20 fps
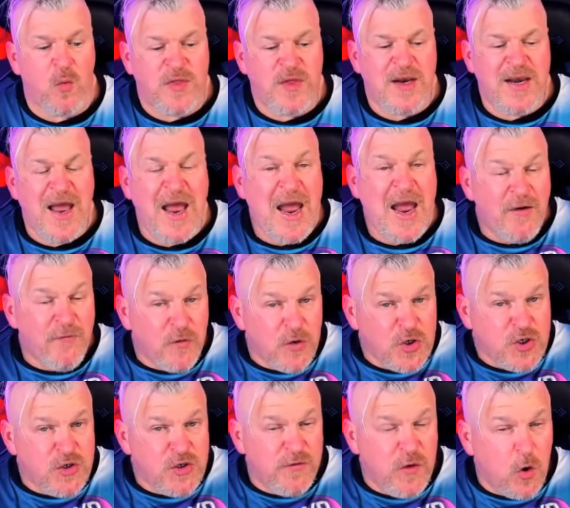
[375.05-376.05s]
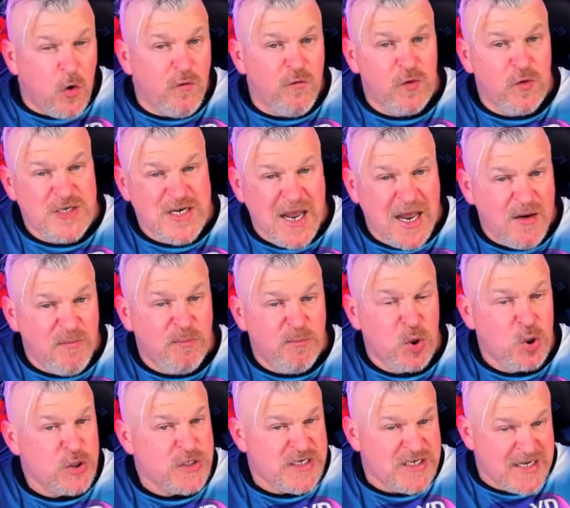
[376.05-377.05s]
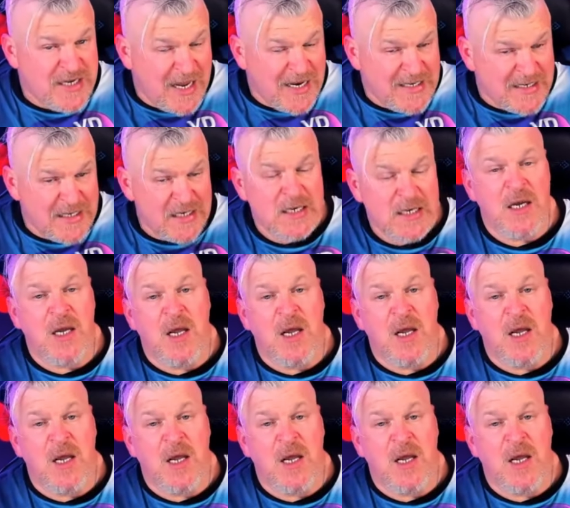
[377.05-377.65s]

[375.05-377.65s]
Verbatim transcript: with an average of over ten percent,